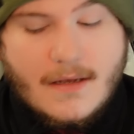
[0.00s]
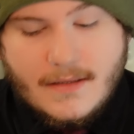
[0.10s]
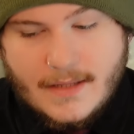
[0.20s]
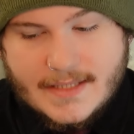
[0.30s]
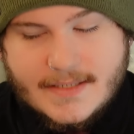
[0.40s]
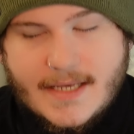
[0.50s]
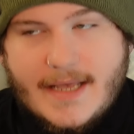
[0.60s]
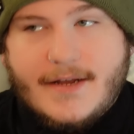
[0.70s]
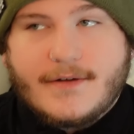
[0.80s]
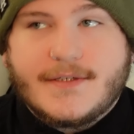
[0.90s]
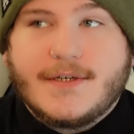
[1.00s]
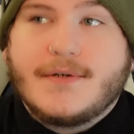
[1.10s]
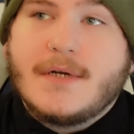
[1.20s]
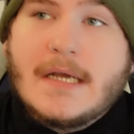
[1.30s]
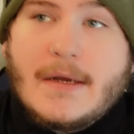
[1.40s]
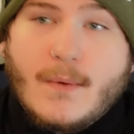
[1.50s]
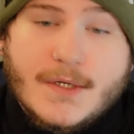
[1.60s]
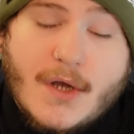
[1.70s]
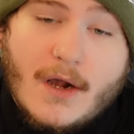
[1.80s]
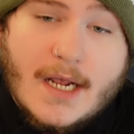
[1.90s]
Let's say here too,
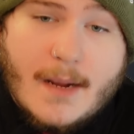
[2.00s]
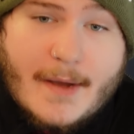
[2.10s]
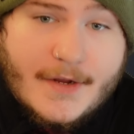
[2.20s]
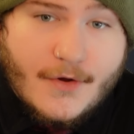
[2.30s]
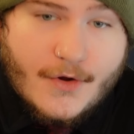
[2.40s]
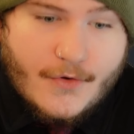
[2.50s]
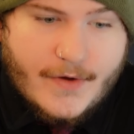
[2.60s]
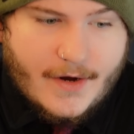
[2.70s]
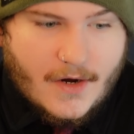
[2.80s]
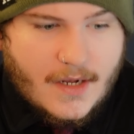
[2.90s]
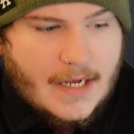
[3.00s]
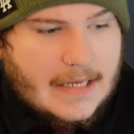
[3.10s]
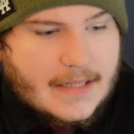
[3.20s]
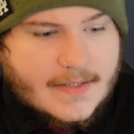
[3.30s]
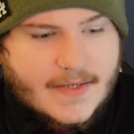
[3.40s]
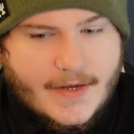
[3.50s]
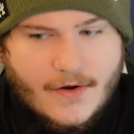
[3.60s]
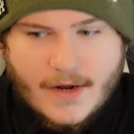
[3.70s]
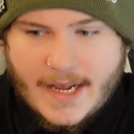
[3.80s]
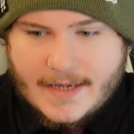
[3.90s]
we're talking about your career. Let's say
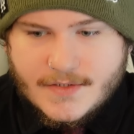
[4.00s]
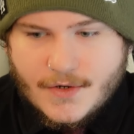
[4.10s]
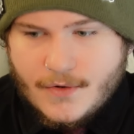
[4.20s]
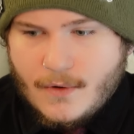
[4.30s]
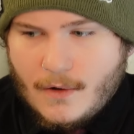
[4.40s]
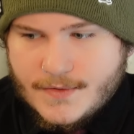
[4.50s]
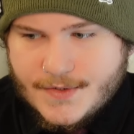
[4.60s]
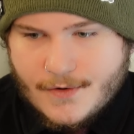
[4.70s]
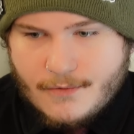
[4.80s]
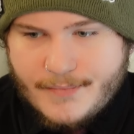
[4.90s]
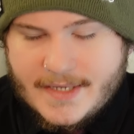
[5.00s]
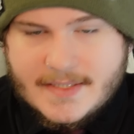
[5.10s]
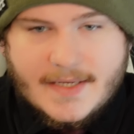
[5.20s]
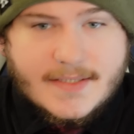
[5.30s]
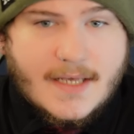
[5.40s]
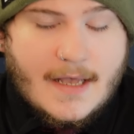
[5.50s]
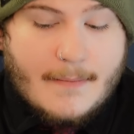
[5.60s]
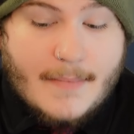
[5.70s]
you're a Cancer who owns their own business.